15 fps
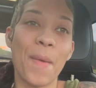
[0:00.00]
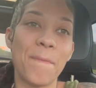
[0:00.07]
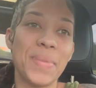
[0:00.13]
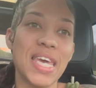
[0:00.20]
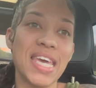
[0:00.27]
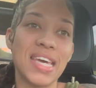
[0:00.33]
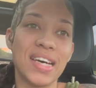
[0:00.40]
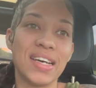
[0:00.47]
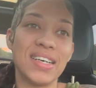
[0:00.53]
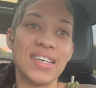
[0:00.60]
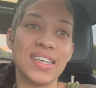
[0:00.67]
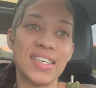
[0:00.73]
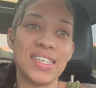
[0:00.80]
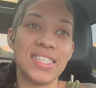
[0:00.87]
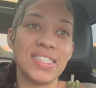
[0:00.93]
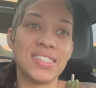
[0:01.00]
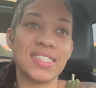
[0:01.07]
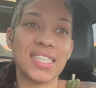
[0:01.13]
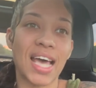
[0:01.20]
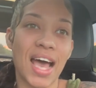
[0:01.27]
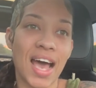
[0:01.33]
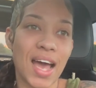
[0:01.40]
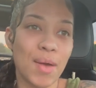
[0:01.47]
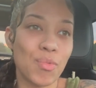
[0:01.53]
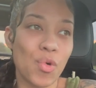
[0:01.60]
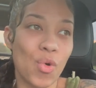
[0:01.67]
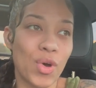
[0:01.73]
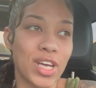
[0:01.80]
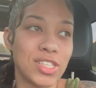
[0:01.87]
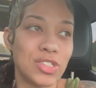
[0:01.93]
because I'm
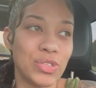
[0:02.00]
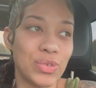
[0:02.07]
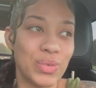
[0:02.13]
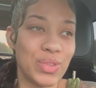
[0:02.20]
going to